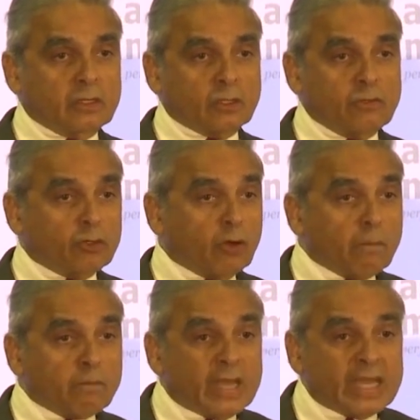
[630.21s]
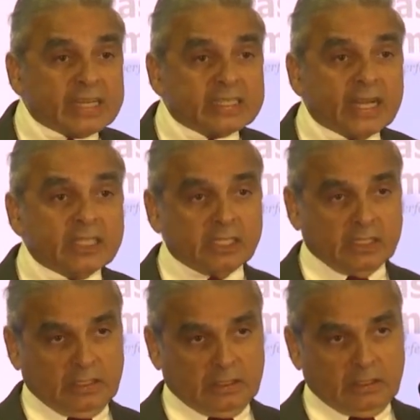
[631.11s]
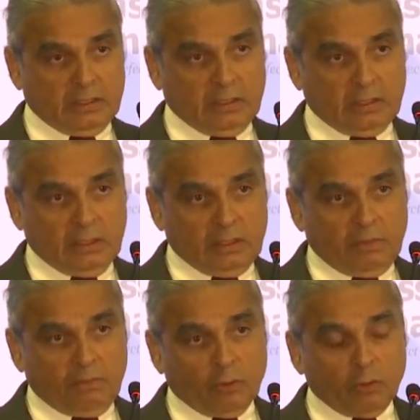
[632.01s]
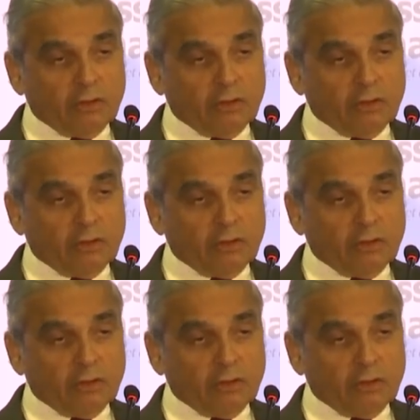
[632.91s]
So if you don't pay attention to